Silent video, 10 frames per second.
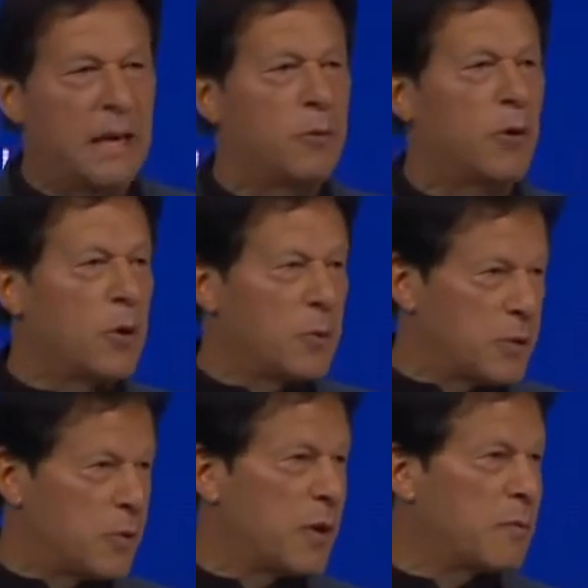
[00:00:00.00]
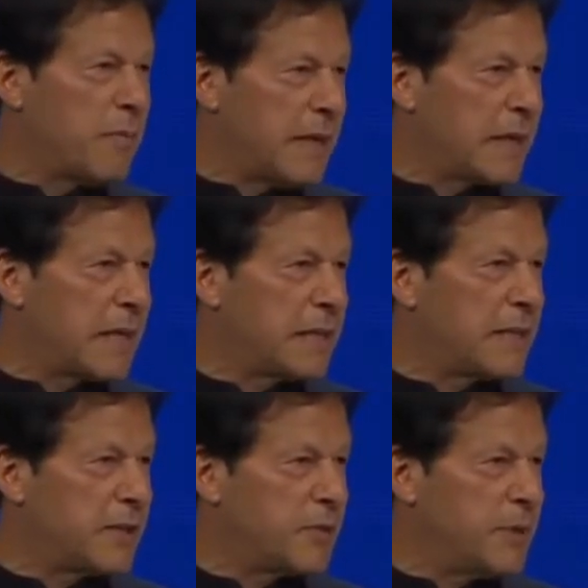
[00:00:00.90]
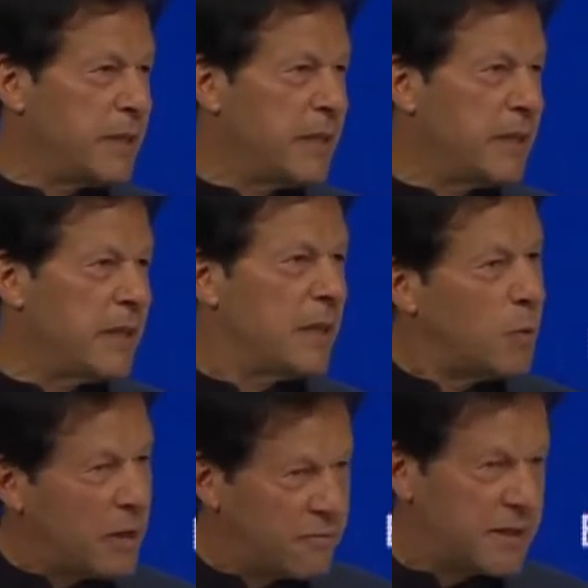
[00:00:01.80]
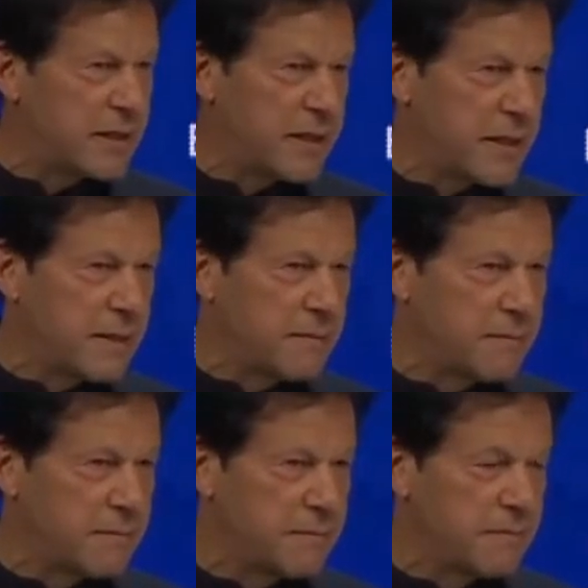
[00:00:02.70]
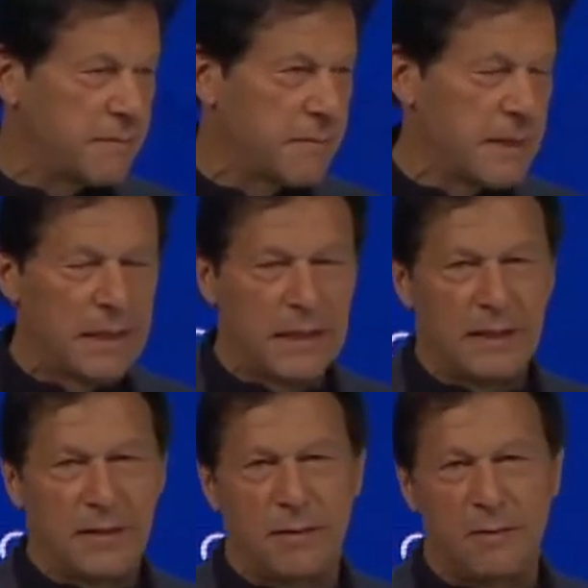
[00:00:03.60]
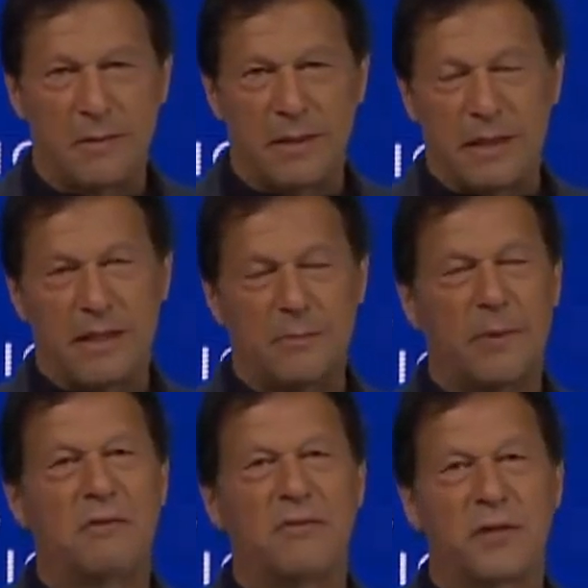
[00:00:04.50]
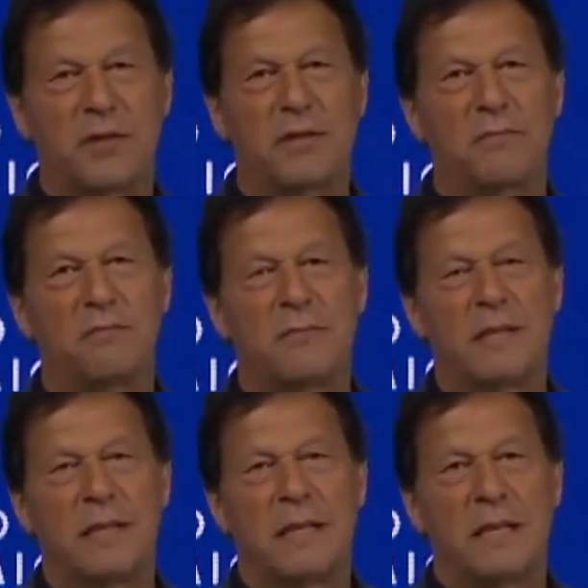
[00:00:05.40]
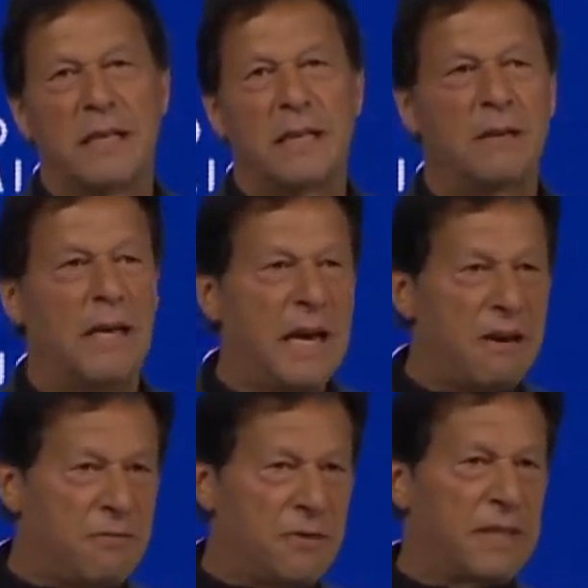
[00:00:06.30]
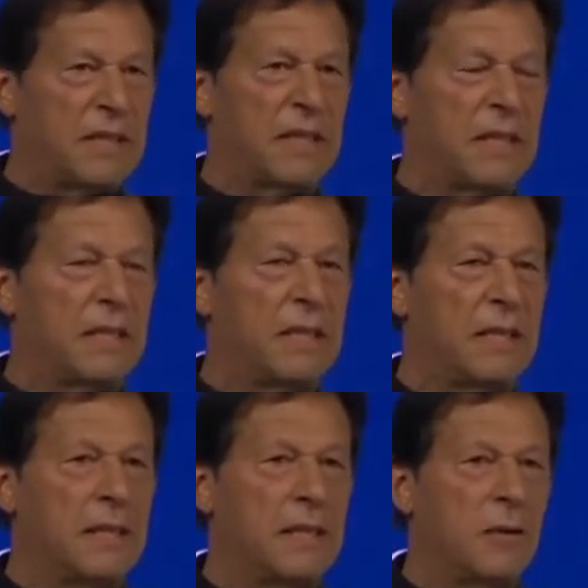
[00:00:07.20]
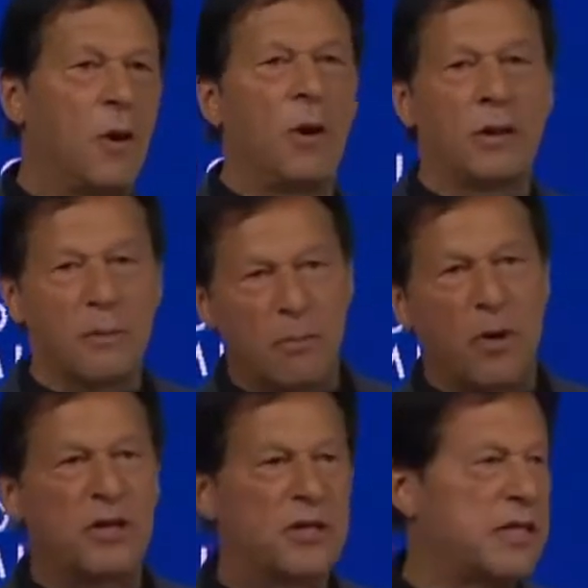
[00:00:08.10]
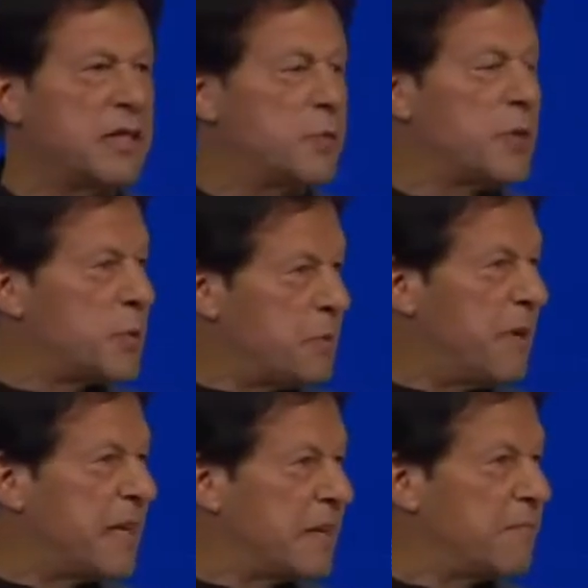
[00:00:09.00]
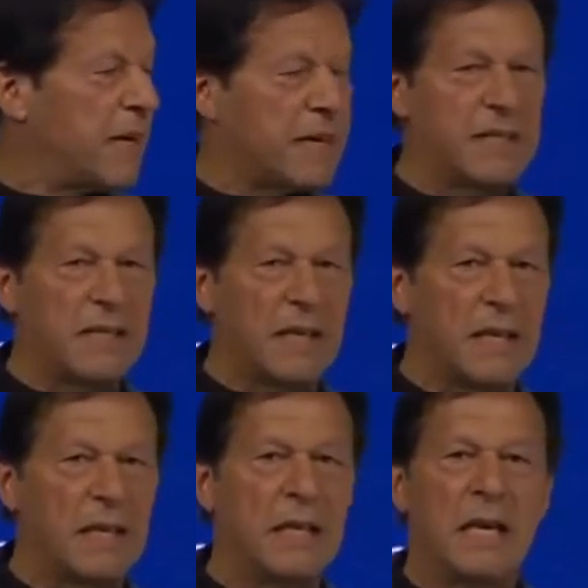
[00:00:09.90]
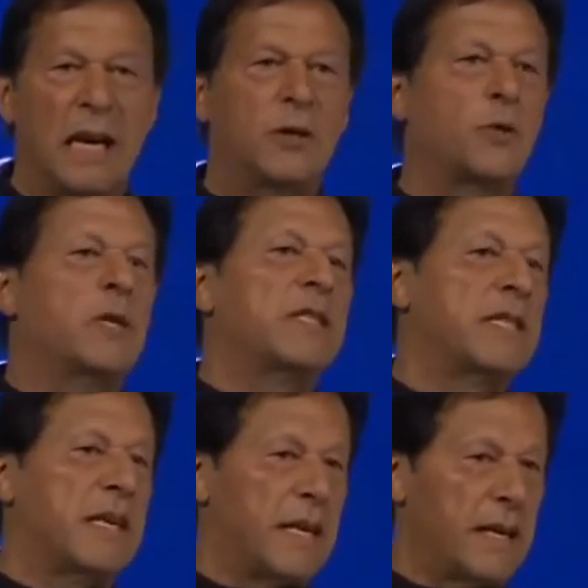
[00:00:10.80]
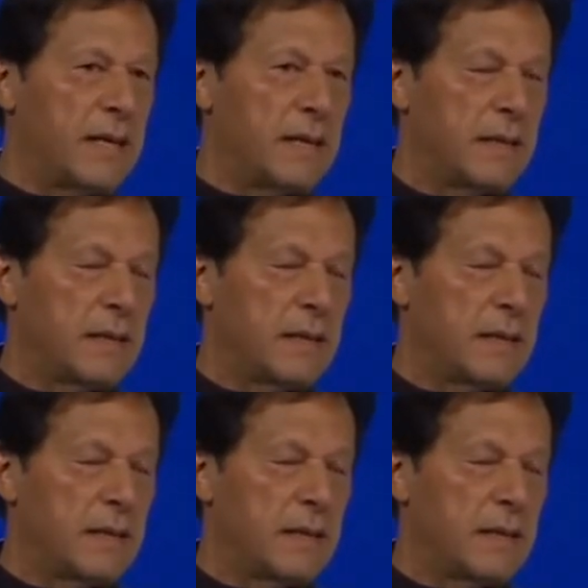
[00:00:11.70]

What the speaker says: I would always want my country to be a welfare state. So this is my vision. Everything, all the policies which we make in Pakistan are towards that end,